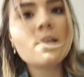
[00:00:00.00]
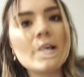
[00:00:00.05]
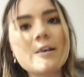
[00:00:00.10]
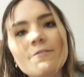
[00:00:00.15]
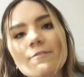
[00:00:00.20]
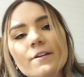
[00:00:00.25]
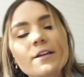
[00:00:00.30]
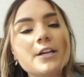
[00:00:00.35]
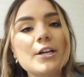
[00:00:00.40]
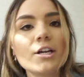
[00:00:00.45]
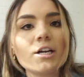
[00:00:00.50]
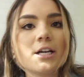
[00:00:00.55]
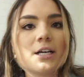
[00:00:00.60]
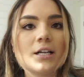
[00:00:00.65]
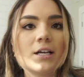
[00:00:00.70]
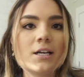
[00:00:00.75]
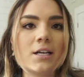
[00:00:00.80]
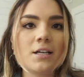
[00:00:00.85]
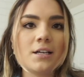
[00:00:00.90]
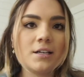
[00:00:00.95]
I
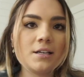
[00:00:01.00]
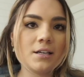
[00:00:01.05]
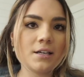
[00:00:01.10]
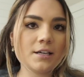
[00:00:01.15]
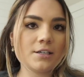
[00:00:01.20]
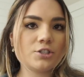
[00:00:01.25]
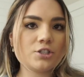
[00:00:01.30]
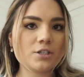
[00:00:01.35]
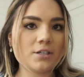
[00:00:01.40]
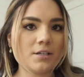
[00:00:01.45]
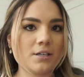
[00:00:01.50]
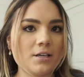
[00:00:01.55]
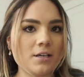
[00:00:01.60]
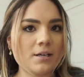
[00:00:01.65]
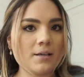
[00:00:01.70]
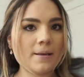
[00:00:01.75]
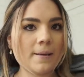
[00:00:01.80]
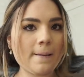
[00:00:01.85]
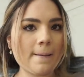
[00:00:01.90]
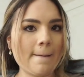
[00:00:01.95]
figured I should
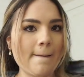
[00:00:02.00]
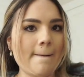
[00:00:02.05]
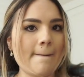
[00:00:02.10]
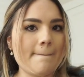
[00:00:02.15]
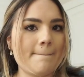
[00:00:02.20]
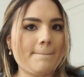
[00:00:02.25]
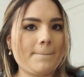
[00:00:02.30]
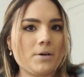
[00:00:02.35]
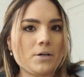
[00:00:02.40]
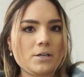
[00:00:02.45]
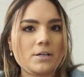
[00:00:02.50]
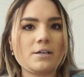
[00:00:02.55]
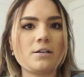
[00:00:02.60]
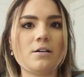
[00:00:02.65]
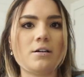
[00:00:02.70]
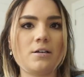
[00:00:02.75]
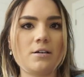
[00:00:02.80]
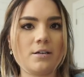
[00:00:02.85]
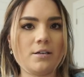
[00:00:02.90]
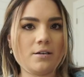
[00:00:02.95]
put it
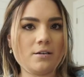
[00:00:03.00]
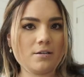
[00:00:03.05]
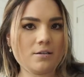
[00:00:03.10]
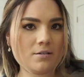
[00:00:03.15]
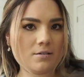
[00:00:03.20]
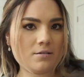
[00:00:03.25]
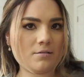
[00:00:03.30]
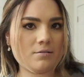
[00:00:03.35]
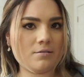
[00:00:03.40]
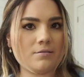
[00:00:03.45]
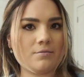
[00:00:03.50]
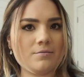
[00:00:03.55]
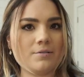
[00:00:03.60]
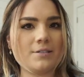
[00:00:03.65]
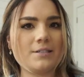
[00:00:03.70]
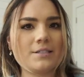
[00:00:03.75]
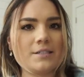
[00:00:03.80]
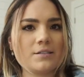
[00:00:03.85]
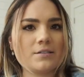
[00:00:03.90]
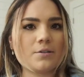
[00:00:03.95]
on.
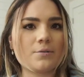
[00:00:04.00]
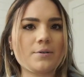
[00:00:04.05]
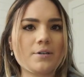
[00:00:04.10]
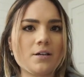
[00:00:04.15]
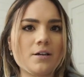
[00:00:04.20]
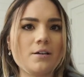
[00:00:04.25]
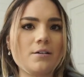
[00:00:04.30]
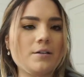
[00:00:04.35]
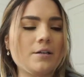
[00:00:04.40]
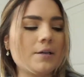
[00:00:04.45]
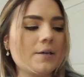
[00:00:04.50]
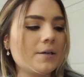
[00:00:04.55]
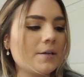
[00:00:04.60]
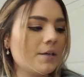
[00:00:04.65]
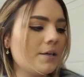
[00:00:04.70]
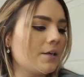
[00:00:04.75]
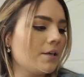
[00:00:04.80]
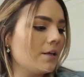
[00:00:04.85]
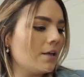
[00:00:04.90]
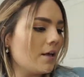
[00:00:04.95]
What is going on?
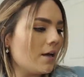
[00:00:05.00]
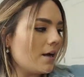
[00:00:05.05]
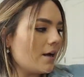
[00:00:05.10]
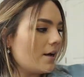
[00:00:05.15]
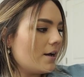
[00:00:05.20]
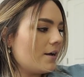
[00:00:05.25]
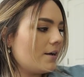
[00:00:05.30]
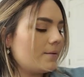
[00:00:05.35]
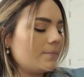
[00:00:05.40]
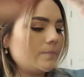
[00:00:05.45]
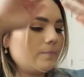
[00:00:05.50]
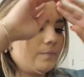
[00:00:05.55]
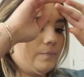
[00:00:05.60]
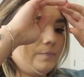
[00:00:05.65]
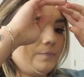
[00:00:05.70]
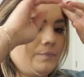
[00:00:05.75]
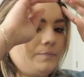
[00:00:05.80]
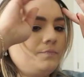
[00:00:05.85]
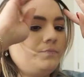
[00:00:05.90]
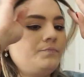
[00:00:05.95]

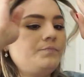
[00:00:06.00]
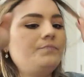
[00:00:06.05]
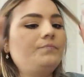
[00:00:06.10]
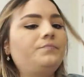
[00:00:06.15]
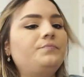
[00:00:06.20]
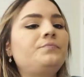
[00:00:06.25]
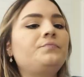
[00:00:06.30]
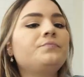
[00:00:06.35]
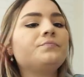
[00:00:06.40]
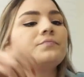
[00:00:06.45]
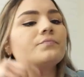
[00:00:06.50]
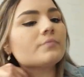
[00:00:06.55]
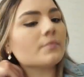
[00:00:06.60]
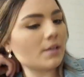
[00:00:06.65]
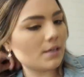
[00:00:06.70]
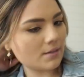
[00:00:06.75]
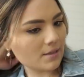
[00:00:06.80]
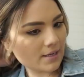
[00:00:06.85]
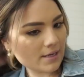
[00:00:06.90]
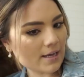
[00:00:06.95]

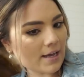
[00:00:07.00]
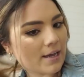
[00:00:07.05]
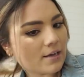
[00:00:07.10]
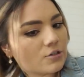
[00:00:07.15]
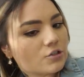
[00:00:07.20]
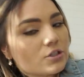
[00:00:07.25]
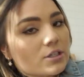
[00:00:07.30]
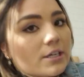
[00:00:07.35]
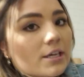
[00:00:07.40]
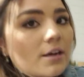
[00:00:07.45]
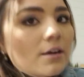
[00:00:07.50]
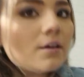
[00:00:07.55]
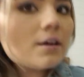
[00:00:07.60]
and like actually get